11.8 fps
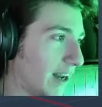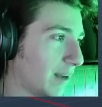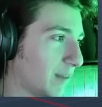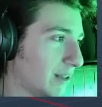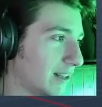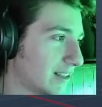I
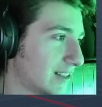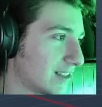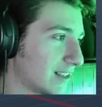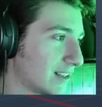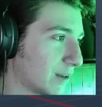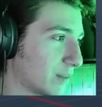mean, this is
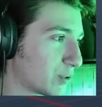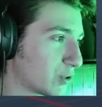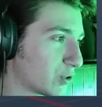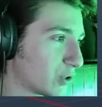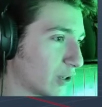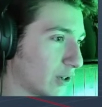
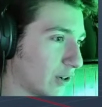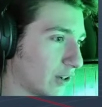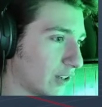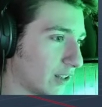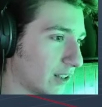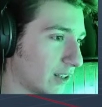absurd.
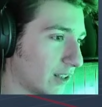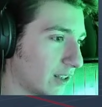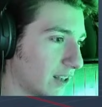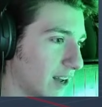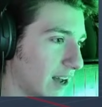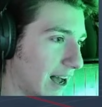
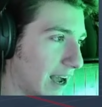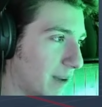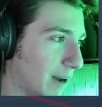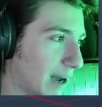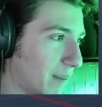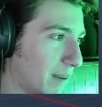High
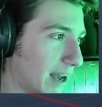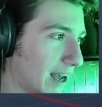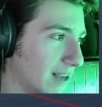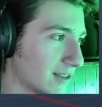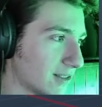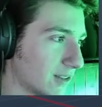
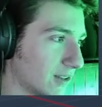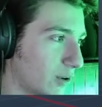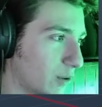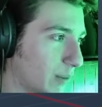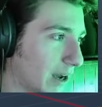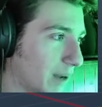bypass,
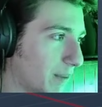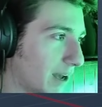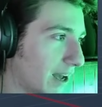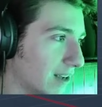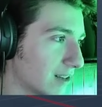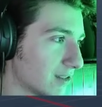low
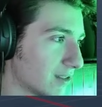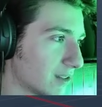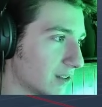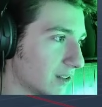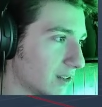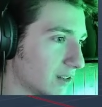bypass,
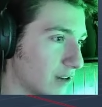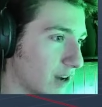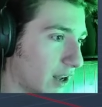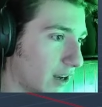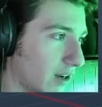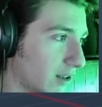
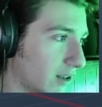none.